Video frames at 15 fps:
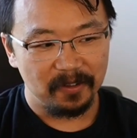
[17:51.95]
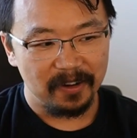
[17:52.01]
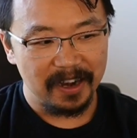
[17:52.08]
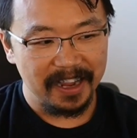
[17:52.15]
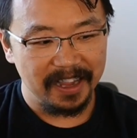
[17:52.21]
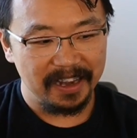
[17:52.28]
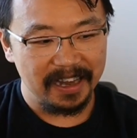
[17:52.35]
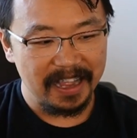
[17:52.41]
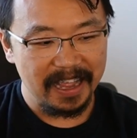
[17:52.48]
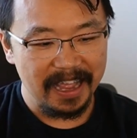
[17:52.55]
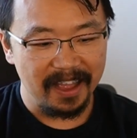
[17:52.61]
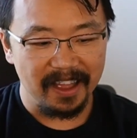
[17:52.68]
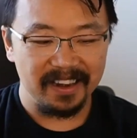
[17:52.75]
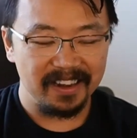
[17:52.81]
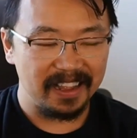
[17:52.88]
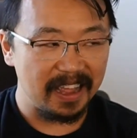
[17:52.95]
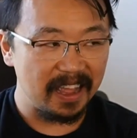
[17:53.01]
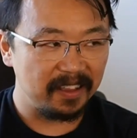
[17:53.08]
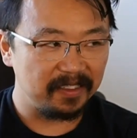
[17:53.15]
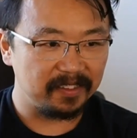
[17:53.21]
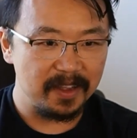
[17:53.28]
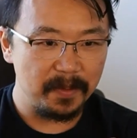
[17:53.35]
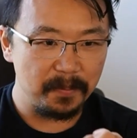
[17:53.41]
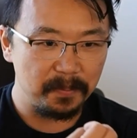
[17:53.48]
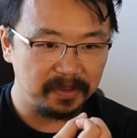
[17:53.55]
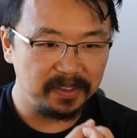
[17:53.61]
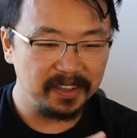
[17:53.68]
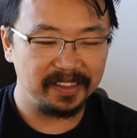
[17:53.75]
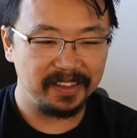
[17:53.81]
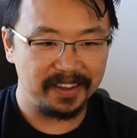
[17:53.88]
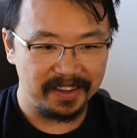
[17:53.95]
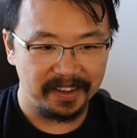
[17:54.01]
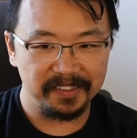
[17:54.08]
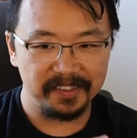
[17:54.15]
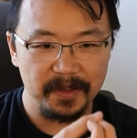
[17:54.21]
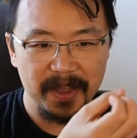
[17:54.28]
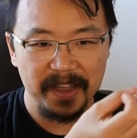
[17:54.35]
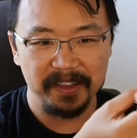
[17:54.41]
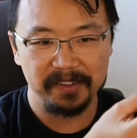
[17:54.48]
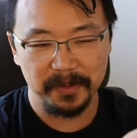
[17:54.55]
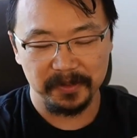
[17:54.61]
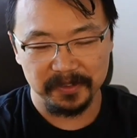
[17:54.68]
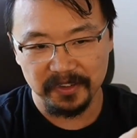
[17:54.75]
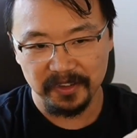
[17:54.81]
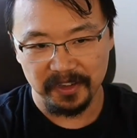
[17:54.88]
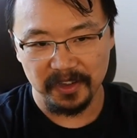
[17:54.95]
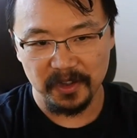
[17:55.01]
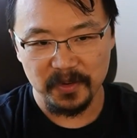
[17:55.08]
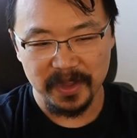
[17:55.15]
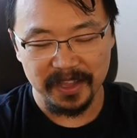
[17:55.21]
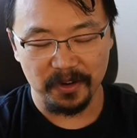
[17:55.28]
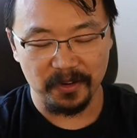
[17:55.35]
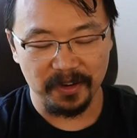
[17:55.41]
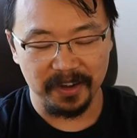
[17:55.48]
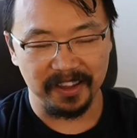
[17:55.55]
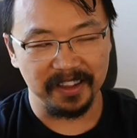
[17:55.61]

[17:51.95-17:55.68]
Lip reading: Right. And it's completely customizable to you and your